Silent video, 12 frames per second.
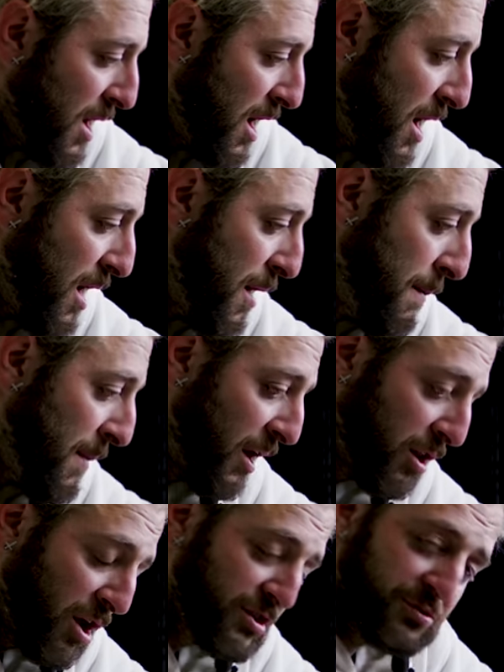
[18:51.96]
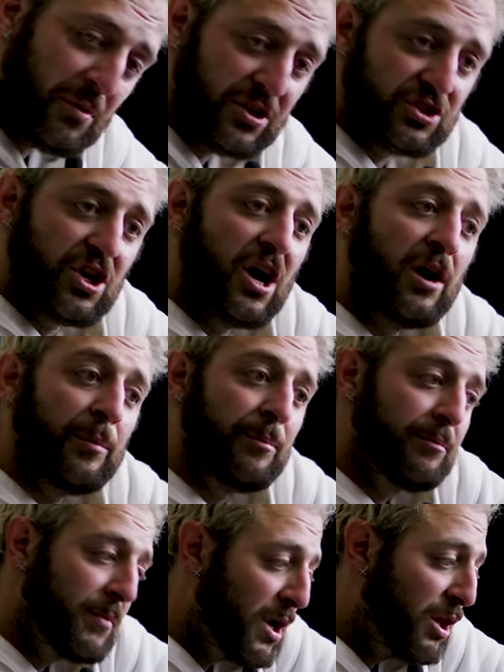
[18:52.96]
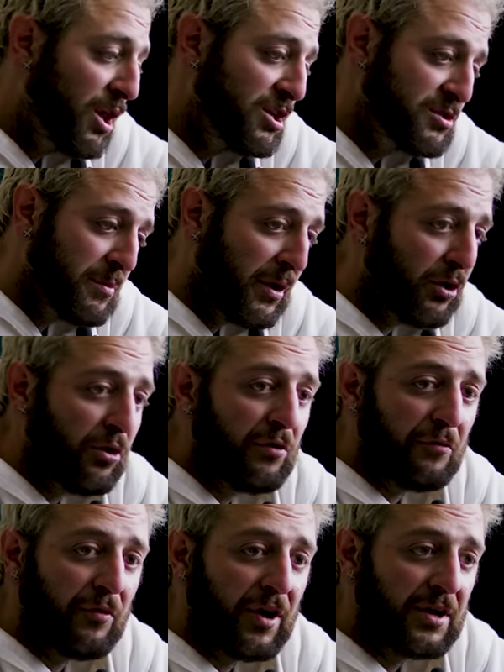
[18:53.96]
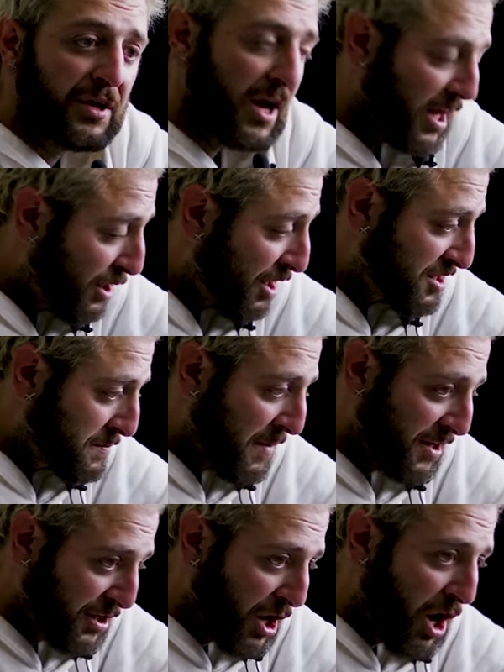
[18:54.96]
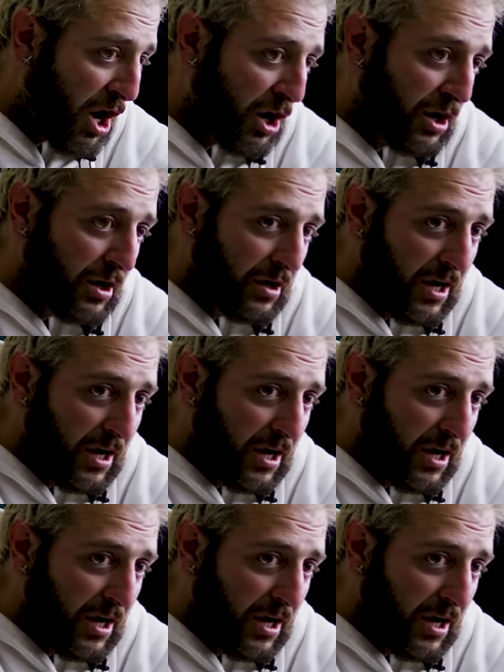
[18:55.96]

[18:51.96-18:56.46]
Um, I lost my job. I lost my girlfriend. I lost my dog.